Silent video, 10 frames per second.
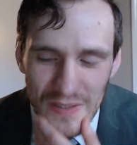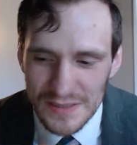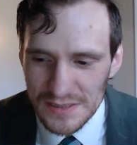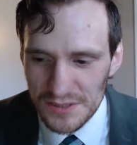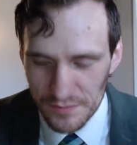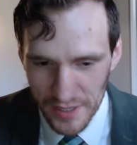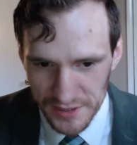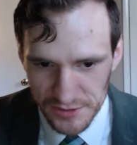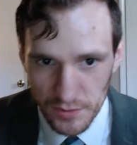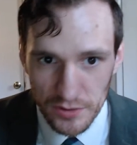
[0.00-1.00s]

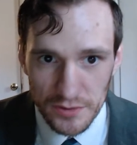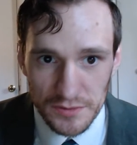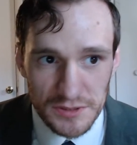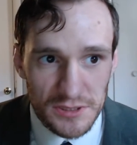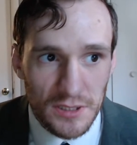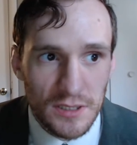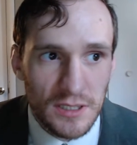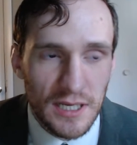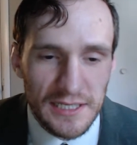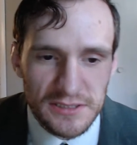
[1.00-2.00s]
Smash Bros.
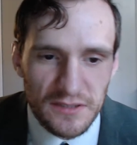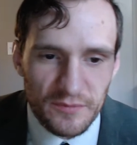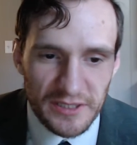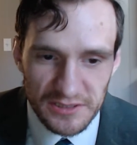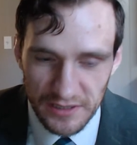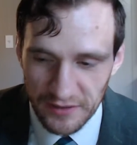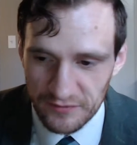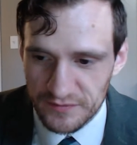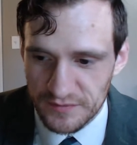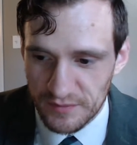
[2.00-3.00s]
So I have
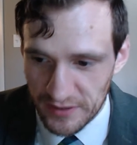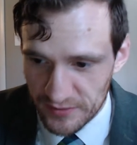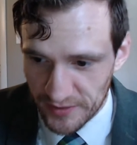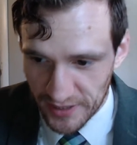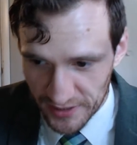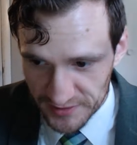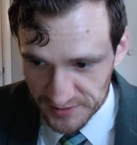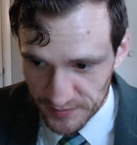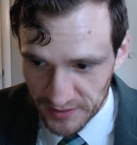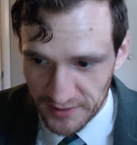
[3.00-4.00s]
my 3DS,
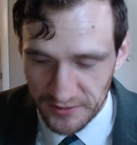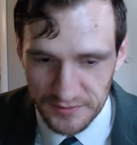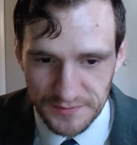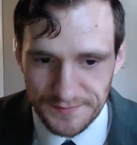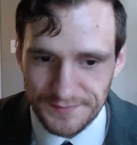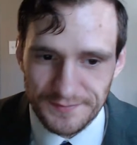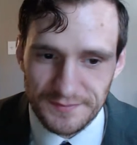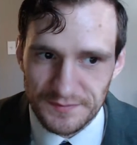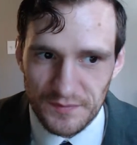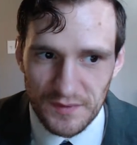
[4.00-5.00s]
but I
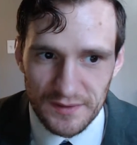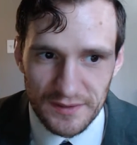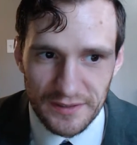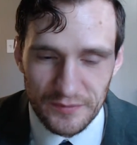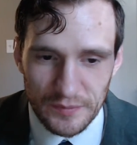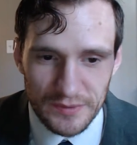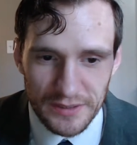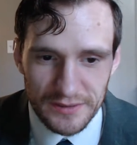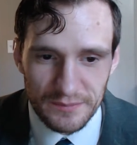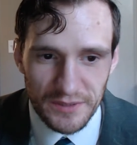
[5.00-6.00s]
haven't played
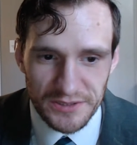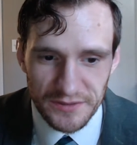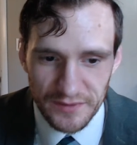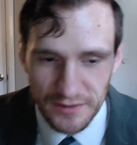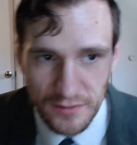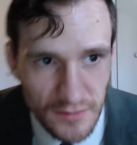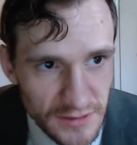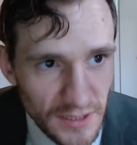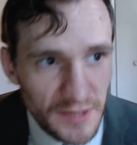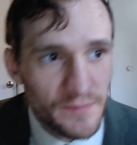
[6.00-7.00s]
much of it in a long
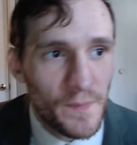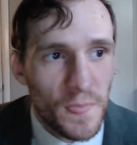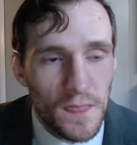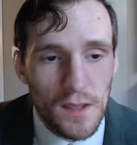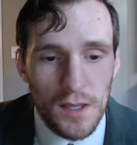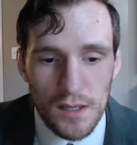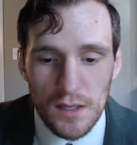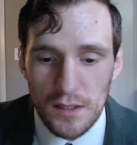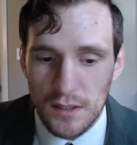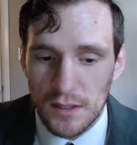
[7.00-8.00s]
time.
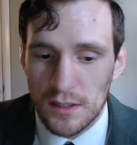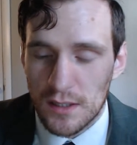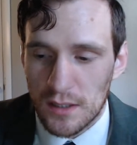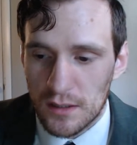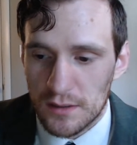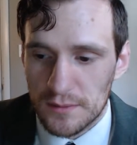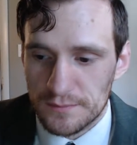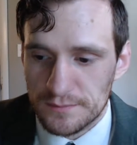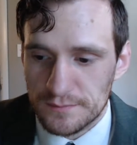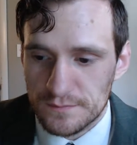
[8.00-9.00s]

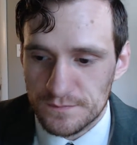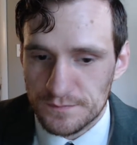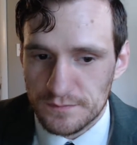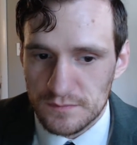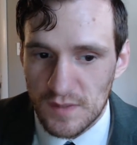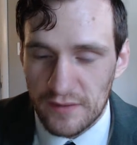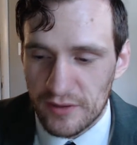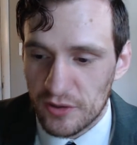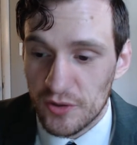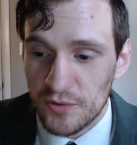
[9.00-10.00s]
They have a
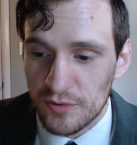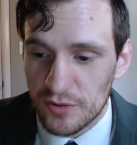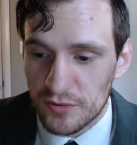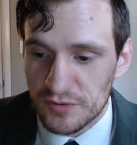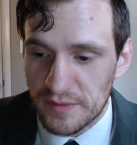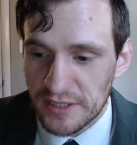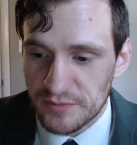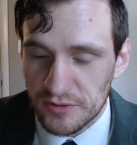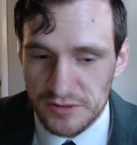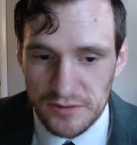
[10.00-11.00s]
new Smash
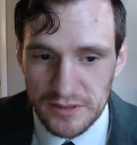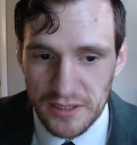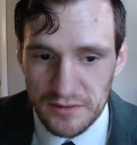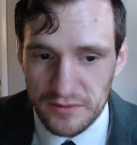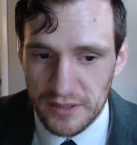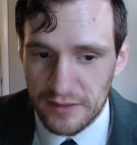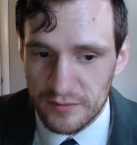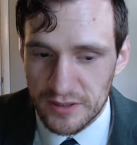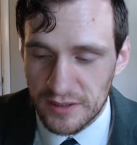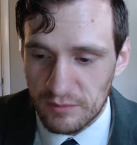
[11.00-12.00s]
Bros, don't they?
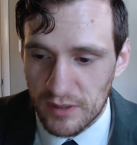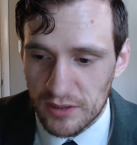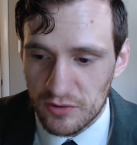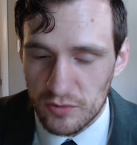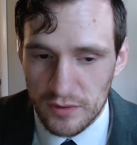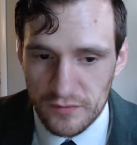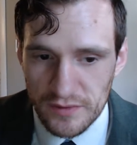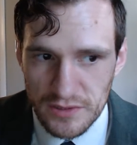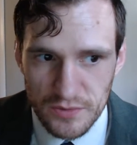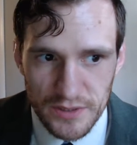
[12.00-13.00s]
Didn't they make a new one for
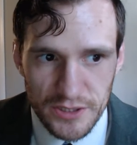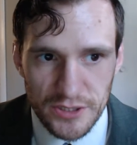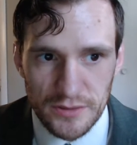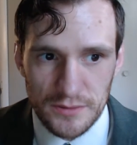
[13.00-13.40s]
the Switch?